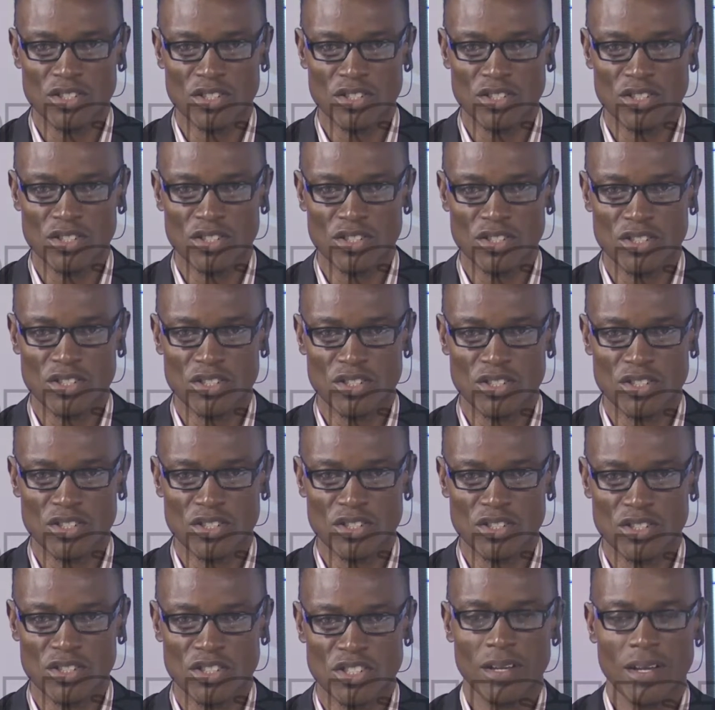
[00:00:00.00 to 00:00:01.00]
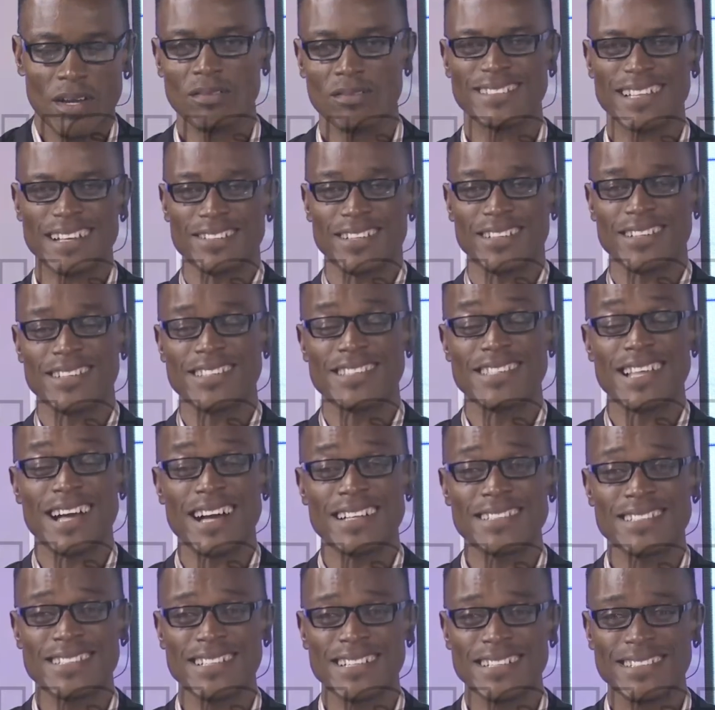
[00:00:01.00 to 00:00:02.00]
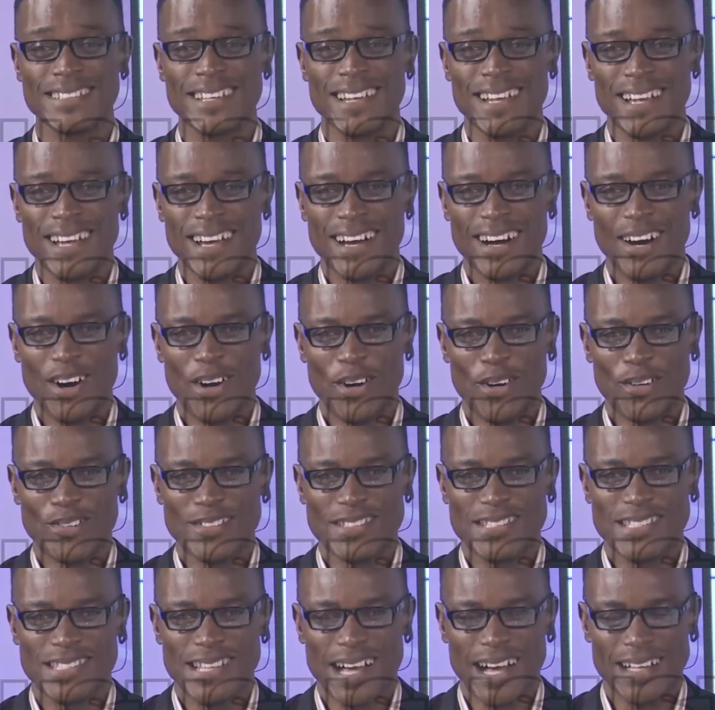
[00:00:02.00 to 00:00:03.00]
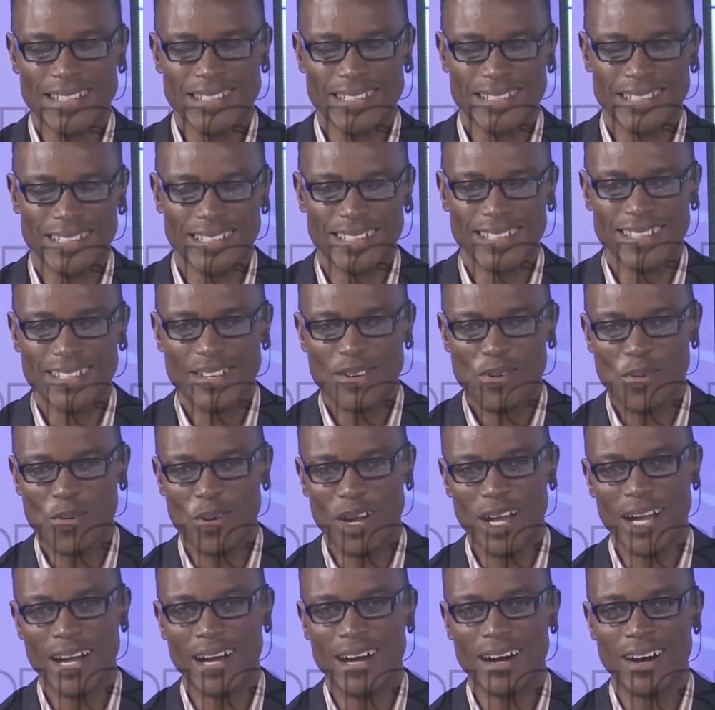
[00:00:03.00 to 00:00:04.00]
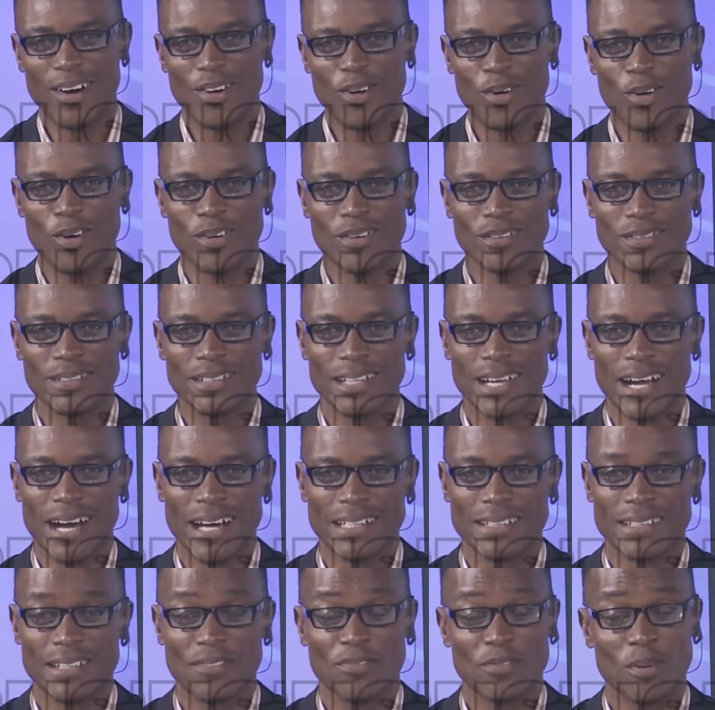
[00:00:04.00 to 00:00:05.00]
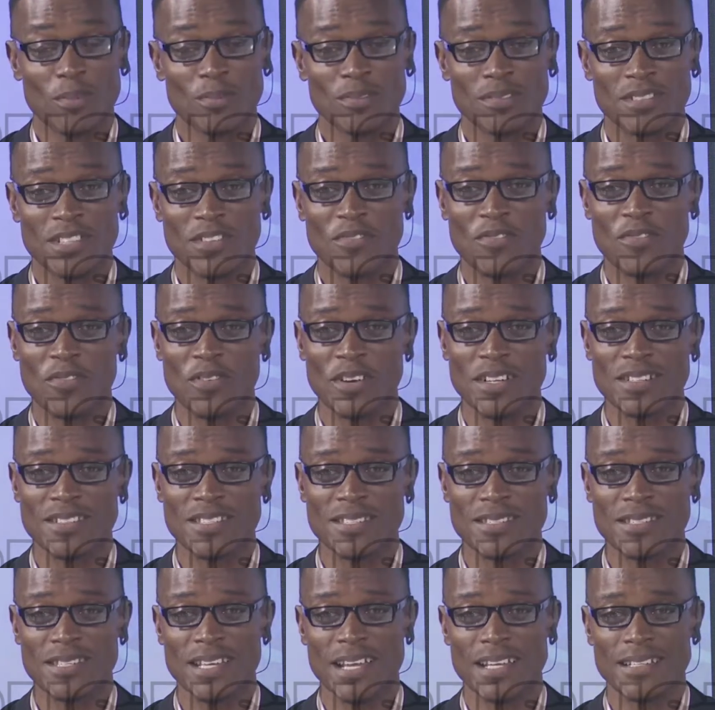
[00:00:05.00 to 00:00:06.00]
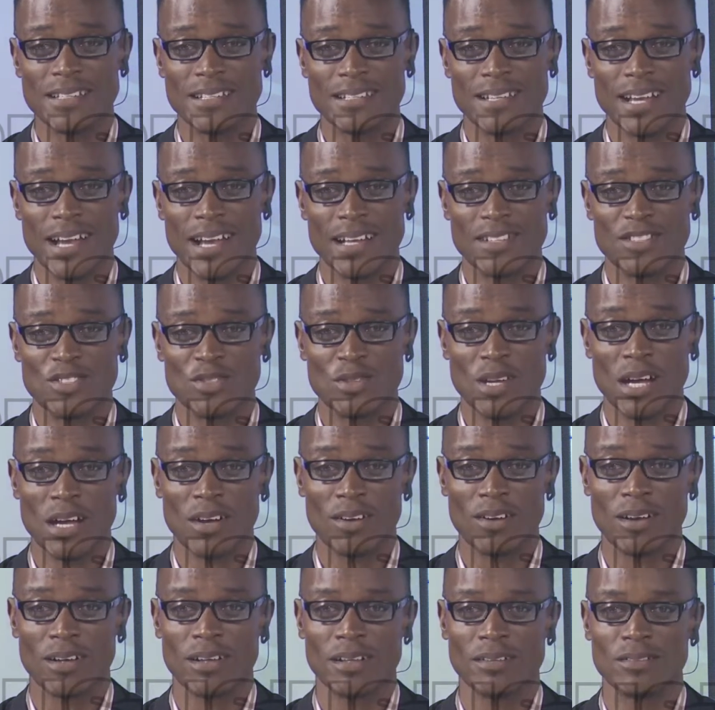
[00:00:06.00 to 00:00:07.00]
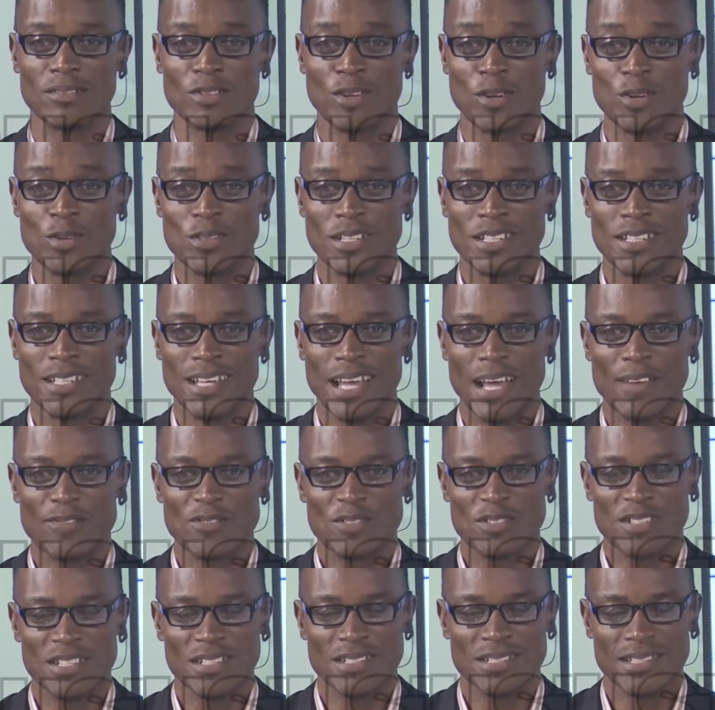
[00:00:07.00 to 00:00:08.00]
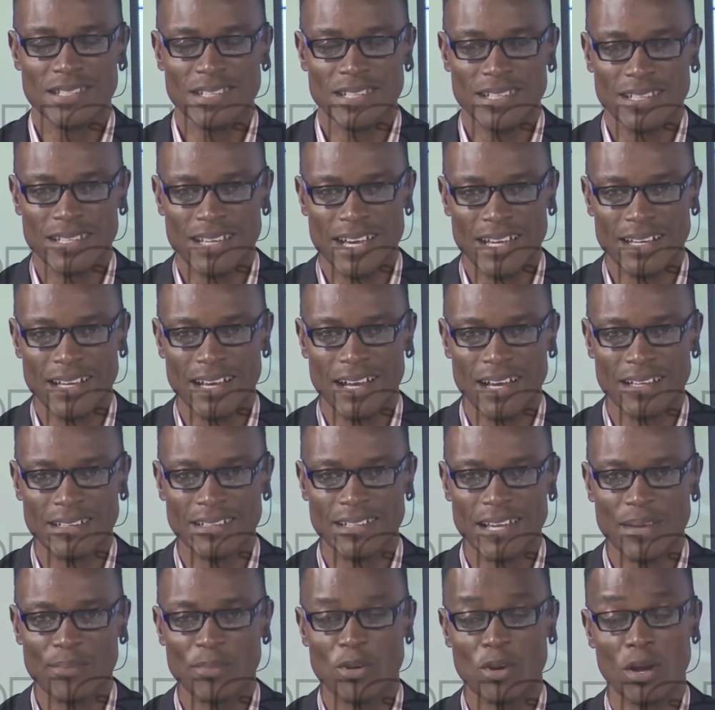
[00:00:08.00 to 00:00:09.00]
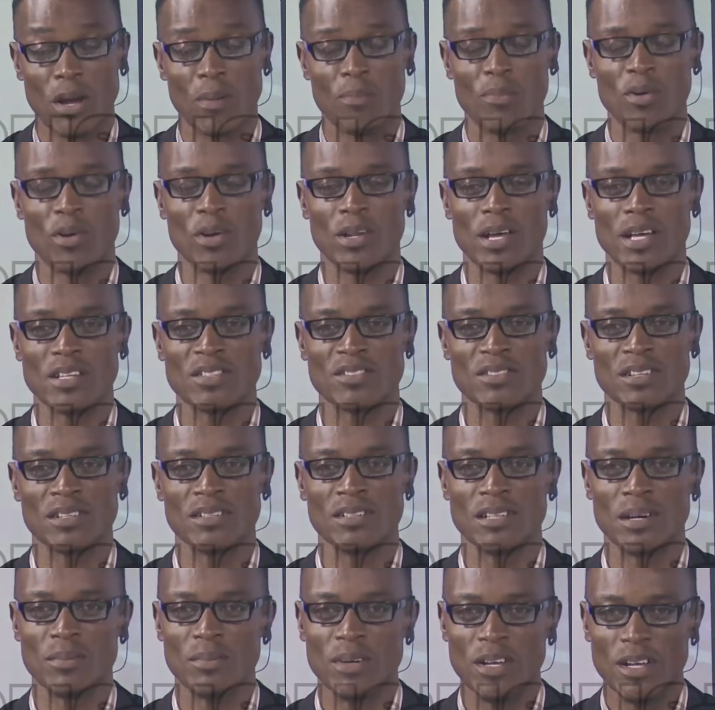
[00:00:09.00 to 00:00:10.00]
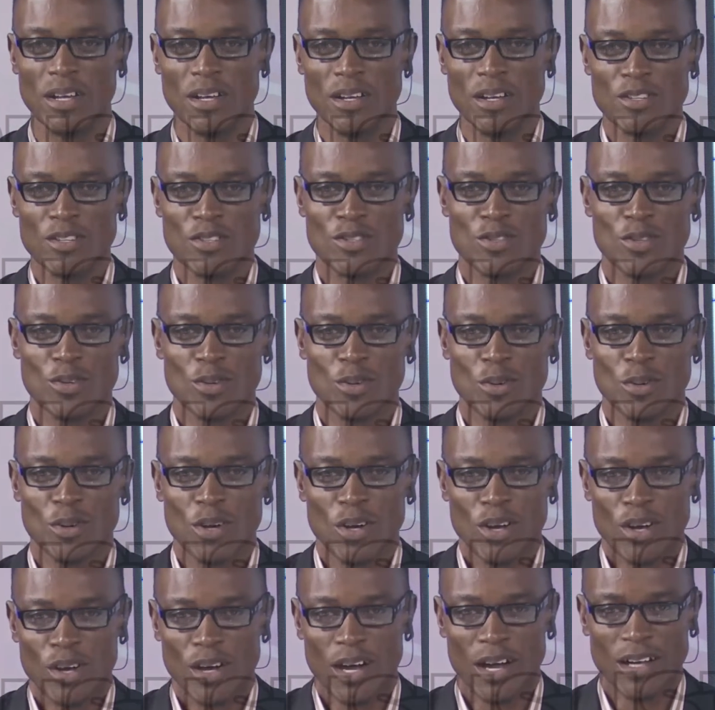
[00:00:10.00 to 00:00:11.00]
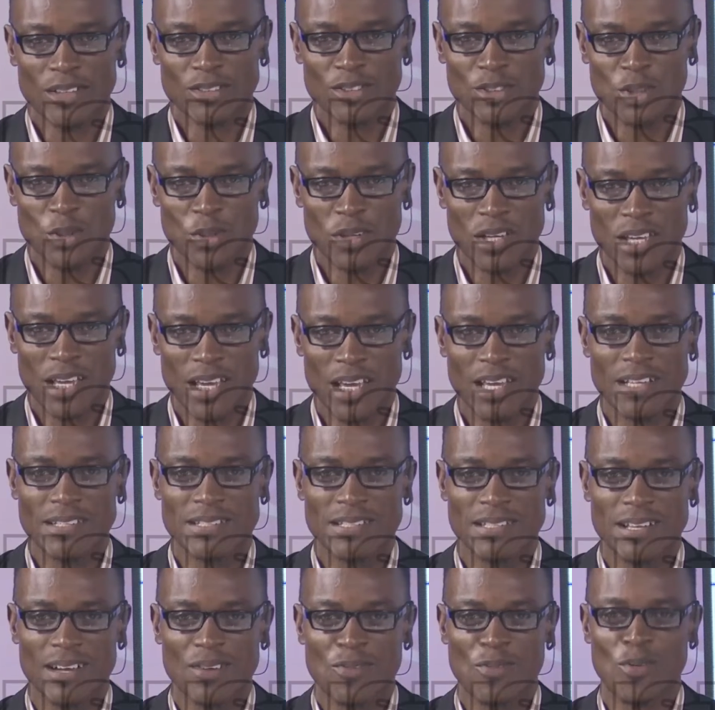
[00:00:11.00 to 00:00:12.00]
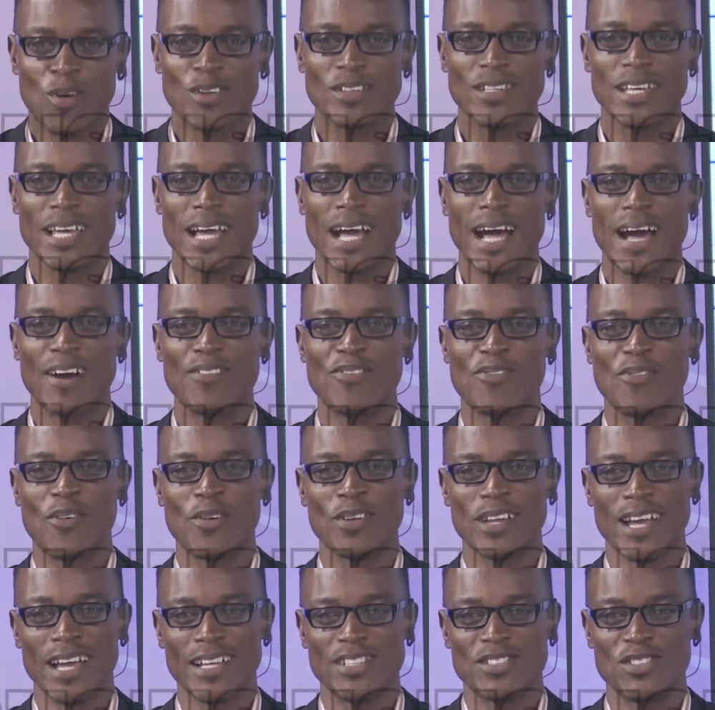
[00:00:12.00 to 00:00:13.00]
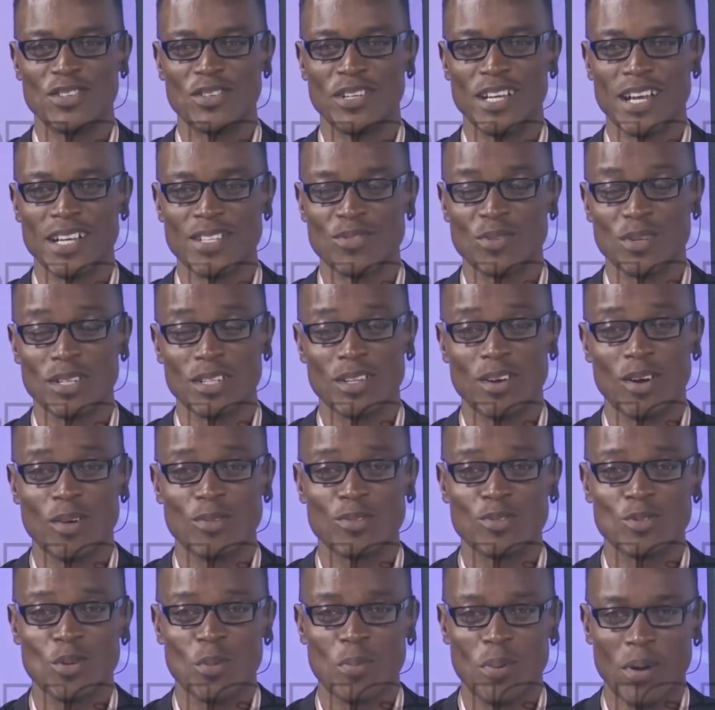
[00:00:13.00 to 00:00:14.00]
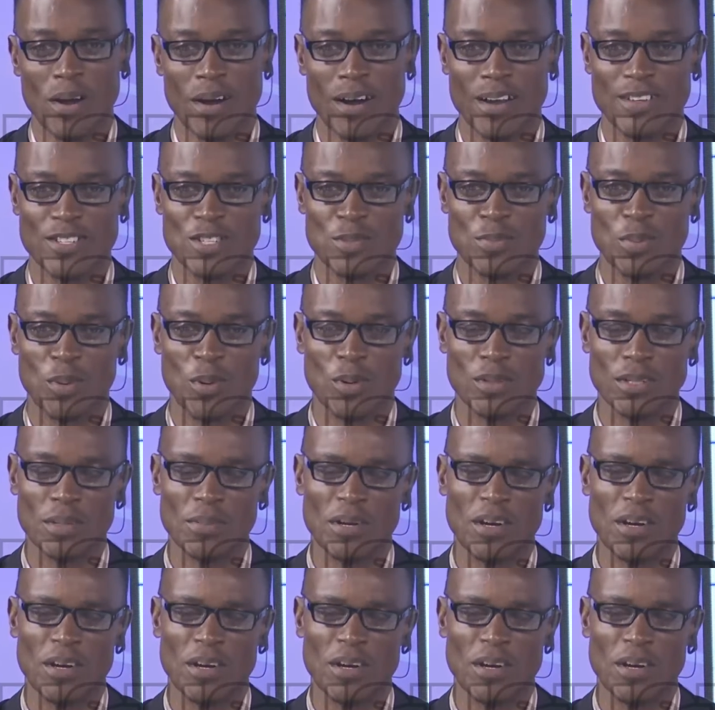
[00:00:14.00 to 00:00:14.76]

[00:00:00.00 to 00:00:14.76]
well, uh, that's actually started on Saturday, where all the athletes from different states in Nigeria, uh, including FCT, gathered at the MKO Abiola Stadium to uh, showcase what they have for Nigerians when it comes to para sport.